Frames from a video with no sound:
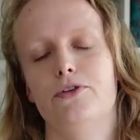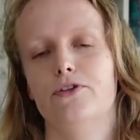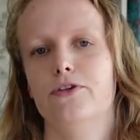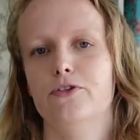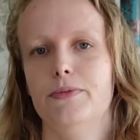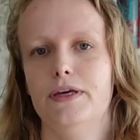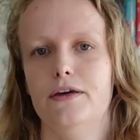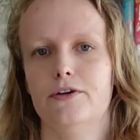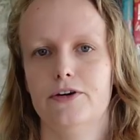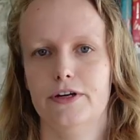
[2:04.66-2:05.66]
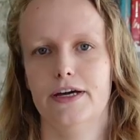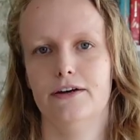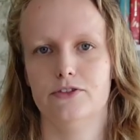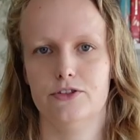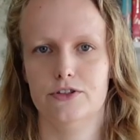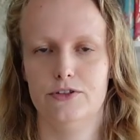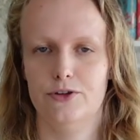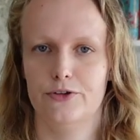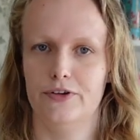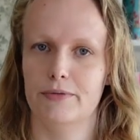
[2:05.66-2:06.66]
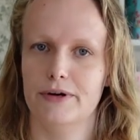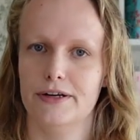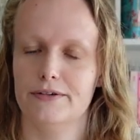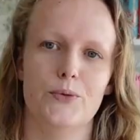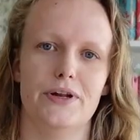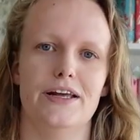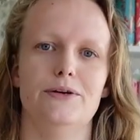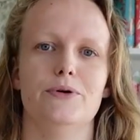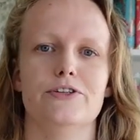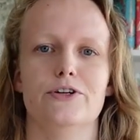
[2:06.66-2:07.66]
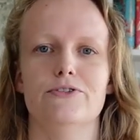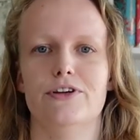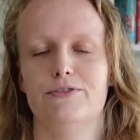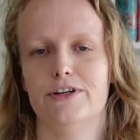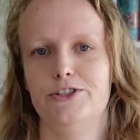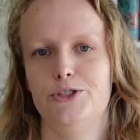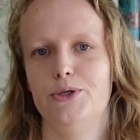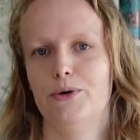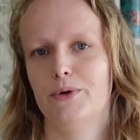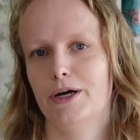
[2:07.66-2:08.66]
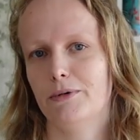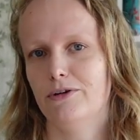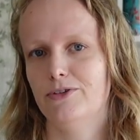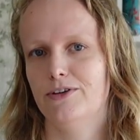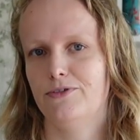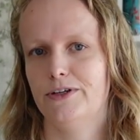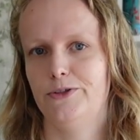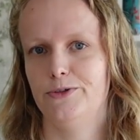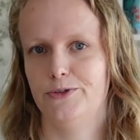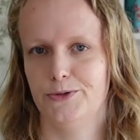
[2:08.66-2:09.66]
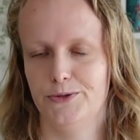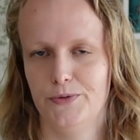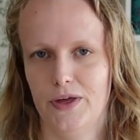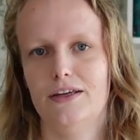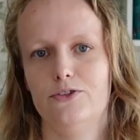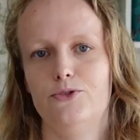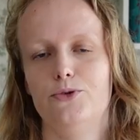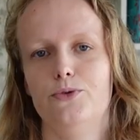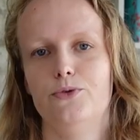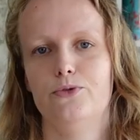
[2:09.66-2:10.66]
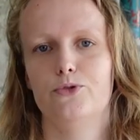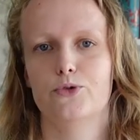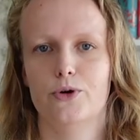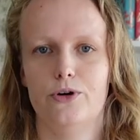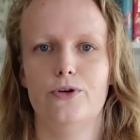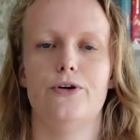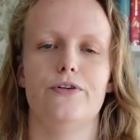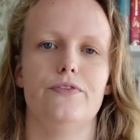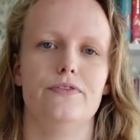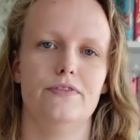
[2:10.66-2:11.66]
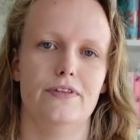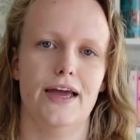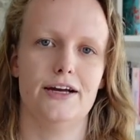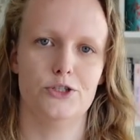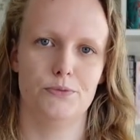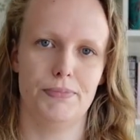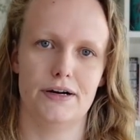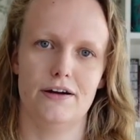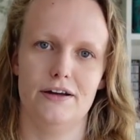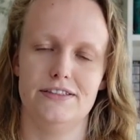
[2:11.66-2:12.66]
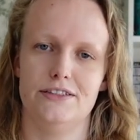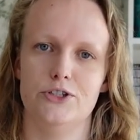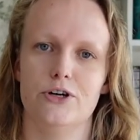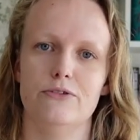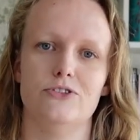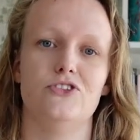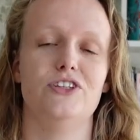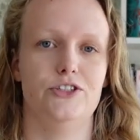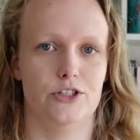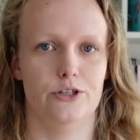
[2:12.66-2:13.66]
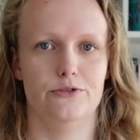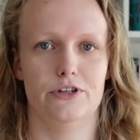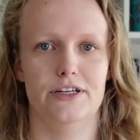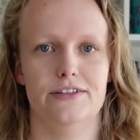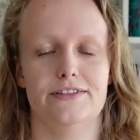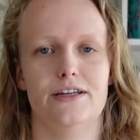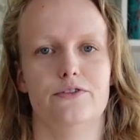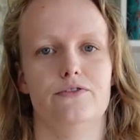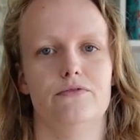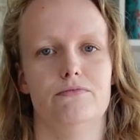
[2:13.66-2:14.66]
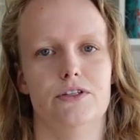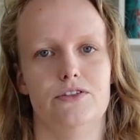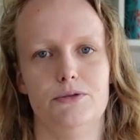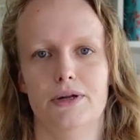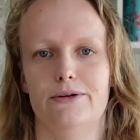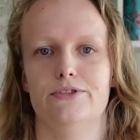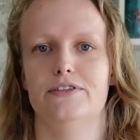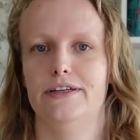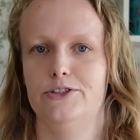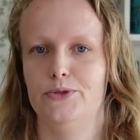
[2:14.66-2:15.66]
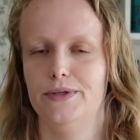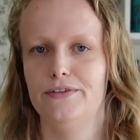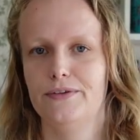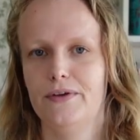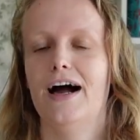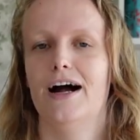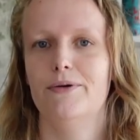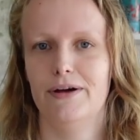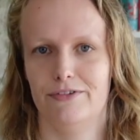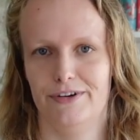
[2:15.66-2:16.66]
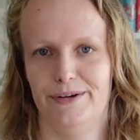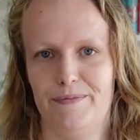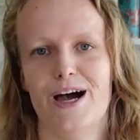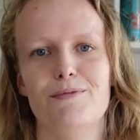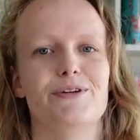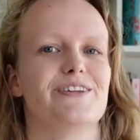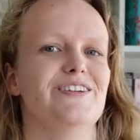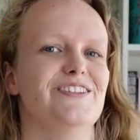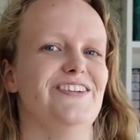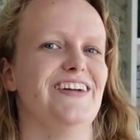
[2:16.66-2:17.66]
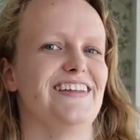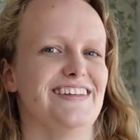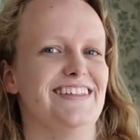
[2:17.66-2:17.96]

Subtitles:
is going to be cutting out your fabric. What anyone is going to advise you, and what I'm going to advise you to, is to draw on the actual pattern lines that you're going to stitch over instead of the seam allowance attached to it. However, I'm not going to do that